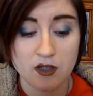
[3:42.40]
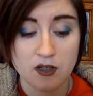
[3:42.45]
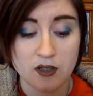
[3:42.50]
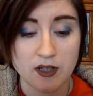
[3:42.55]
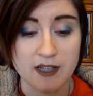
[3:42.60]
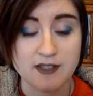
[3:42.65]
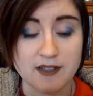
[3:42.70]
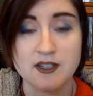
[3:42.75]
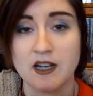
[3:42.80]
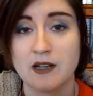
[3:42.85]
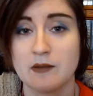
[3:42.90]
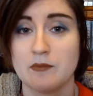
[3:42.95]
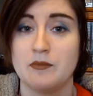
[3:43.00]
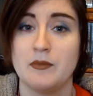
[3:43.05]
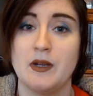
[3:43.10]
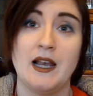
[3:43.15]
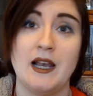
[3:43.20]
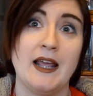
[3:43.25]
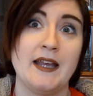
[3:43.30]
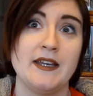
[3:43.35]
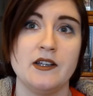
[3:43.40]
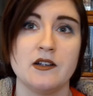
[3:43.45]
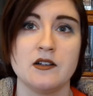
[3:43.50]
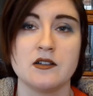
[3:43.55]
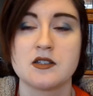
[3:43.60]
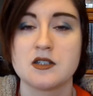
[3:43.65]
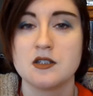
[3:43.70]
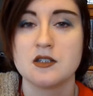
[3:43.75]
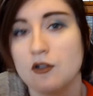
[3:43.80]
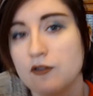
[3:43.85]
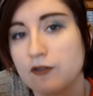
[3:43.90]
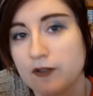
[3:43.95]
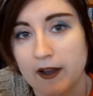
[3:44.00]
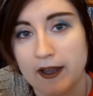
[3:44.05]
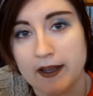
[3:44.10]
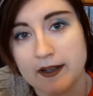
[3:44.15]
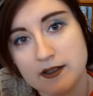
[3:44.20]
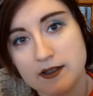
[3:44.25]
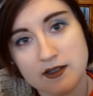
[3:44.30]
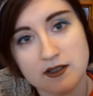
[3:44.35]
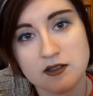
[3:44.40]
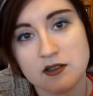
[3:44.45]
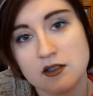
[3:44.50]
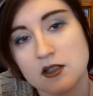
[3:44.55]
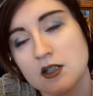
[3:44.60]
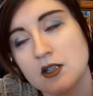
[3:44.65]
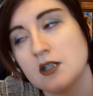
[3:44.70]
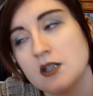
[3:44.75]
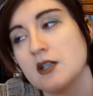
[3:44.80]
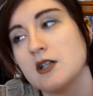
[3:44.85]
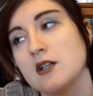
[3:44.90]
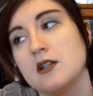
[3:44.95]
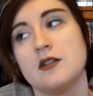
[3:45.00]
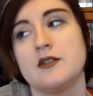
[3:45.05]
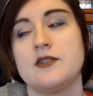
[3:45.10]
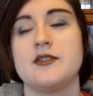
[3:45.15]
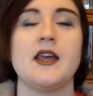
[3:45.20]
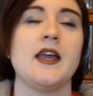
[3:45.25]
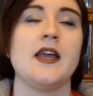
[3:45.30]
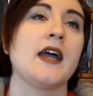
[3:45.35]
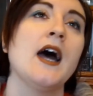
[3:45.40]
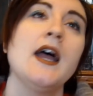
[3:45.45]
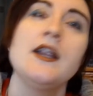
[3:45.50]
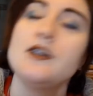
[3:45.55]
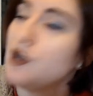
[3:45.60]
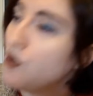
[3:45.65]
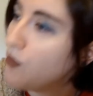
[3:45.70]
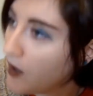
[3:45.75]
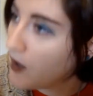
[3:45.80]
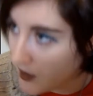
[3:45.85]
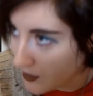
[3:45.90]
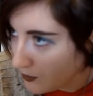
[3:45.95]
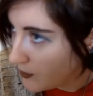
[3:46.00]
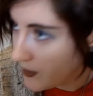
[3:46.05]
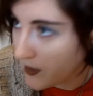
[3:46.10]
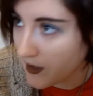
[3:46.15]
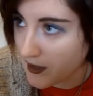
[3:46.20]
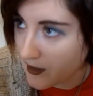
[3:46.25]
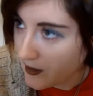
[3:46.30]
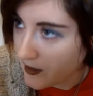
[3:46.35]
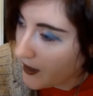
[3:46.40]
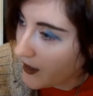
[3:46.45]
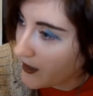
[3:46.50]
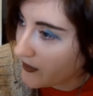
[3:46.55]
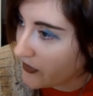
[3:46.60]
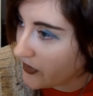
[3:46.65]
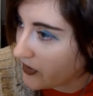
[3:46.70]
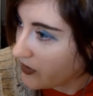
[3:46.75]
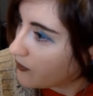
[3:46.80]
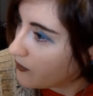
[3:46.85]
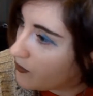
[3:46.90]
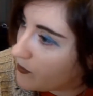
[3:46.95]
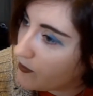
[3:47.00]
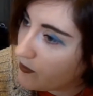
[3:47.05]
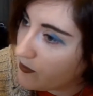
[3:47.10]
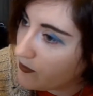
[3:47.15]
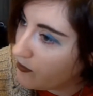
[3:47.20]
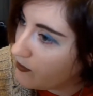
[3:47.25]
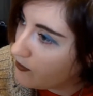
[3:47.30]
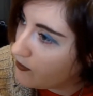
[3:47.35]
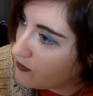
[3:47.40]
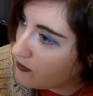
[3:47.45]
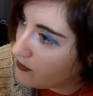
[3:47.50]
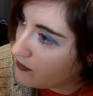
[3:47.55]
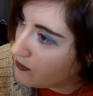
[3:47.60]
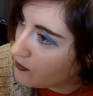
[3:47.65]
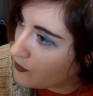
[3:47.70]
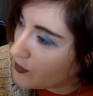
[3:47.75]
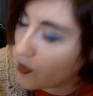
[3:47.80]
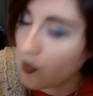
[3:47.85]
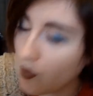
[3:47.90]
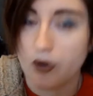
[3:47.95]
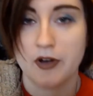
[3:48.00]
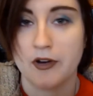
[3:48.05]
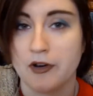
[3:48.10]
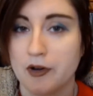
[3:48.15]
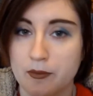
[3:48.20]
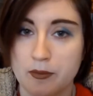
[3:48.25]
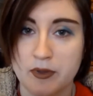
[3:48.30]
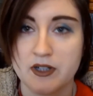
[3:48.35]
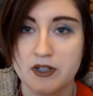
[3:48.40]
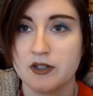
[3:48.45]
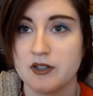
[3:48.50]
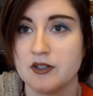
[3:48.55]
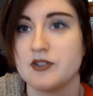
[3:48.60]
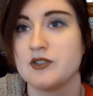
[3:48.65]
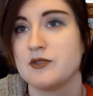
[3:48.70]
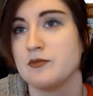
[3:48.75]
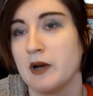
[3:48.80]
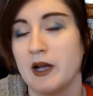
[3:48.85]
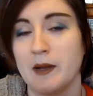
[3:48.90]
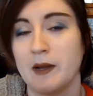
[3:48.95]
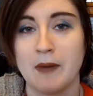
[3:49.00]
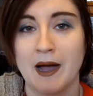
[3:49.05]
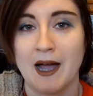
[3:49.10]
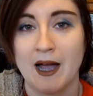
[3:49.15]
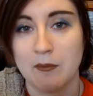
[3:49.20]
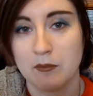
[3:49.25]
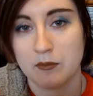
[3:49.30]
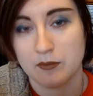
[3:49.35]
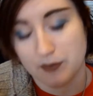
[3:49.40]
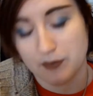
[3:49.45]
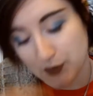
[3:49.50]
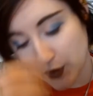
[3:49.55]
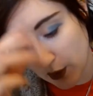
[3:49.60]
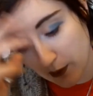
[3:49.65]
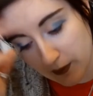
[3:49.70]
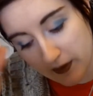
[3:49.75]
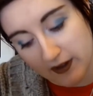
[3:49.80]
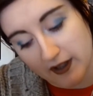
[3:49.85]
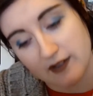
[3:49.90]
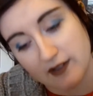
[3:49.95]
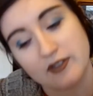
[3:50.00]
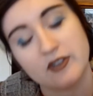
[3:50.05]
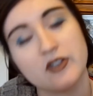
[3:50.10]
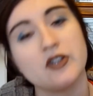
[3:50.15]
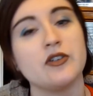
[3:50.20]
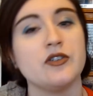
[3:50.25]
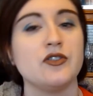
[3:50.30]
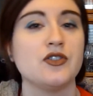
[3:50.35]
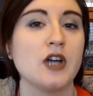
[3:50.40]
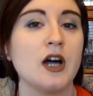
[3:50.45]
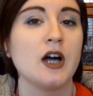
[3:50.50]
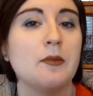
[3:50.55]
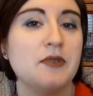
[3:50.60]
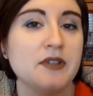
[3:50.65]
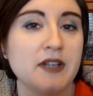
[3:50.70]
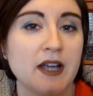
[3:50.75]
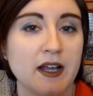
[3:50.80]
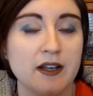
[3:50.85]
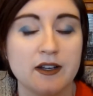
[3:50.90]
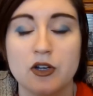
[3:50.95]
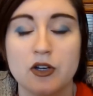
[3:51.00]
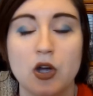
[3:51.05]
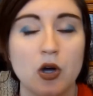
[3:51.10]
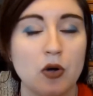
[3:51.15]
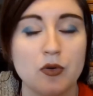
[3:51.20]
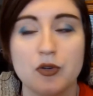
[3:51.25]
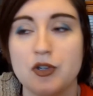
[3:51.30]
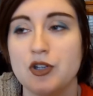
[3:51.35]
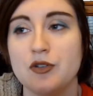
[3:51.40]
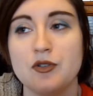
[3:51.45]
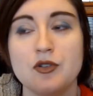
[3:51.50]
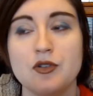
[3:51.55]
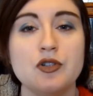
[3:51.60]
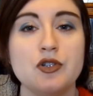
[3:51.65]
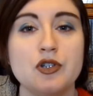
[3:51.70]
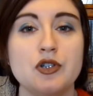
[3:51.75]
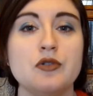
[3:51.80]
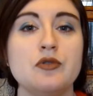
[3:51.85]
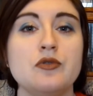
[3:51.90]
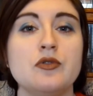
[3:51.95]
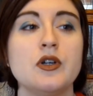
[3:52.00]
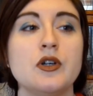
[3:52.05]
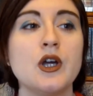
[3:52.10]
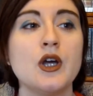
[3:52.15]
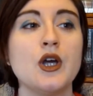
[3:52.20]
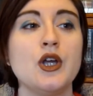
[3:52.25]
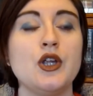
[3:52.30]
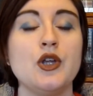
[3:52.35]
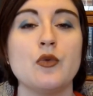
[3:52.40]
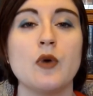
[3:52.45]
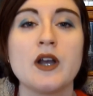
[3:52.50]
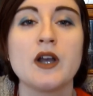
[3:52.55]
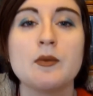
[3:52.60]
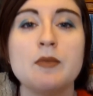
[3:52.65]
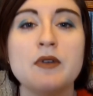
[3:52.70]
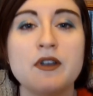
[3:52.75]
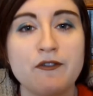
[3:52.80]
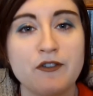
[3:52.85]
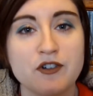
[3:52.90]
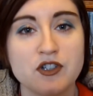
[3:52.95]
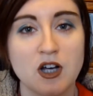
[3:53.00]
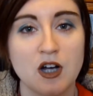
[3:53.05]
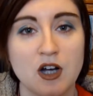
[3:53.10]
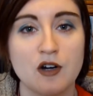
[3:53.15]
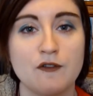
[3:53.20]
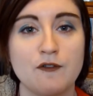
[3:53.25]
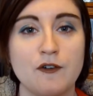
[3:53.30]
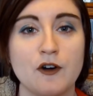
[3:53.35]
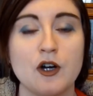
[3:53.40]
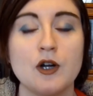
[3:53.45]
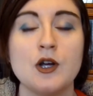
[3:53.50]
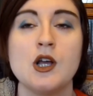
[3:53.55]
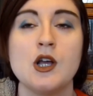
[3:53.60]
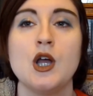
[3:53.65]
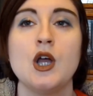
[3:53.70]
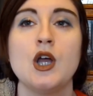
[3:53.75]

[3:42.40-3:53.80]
It's not millennial snowflakes saying, I don't want to work as a lawyer because my mom told me that's a good job to get. No, you want to be a photographer,